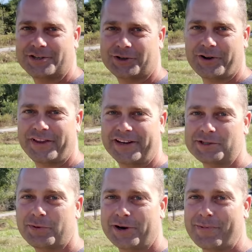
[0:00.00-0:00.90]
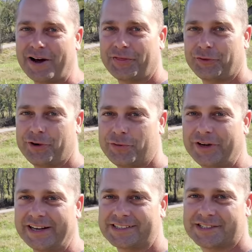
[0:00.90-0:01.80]
So I think it's been about three
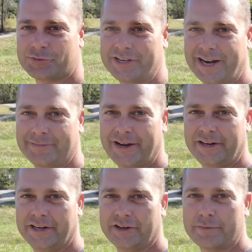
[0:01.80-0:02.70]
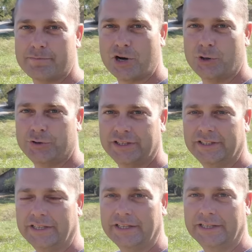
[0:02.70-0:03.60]
weeks since we came out here and mowed
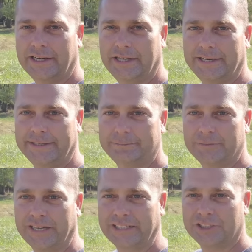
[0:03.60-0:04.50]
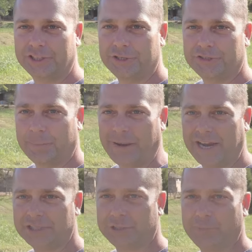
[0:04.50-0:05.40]
um, and cleared the
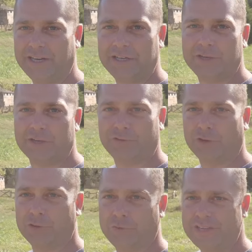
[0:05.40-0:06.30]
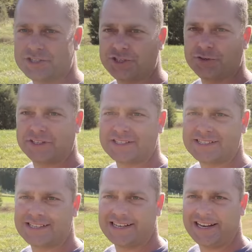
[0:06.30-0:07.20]
pasture back here of all the weeds. And you can
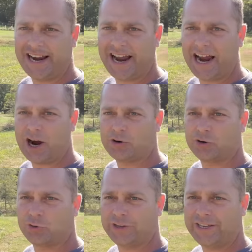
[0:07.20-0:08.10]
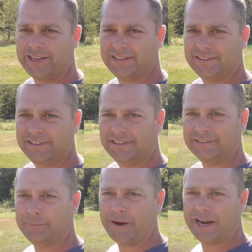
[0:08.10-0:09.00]
see how green
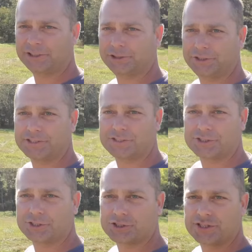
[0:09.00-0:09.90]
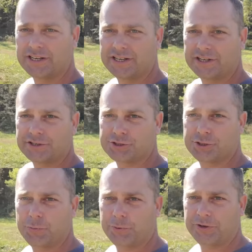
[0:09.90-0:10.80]
the pasture is. It's just
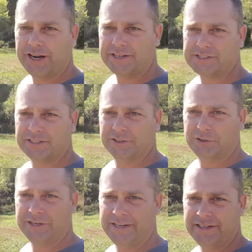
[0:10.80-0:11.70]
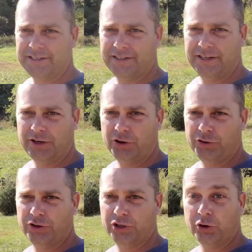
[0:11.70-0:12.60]
super nice and green. Uh,
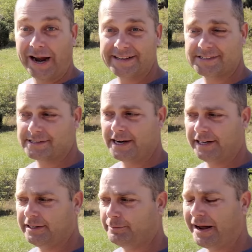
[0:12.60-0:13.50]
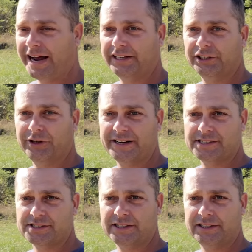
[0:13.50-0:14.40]
all the grass has kind of come back. The
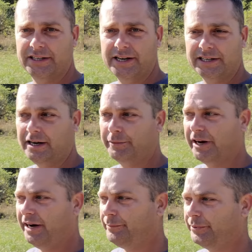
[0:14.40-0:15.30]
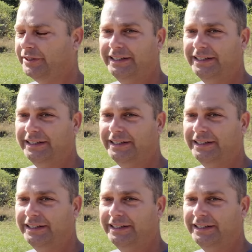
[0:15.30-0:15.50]
grass is coming up.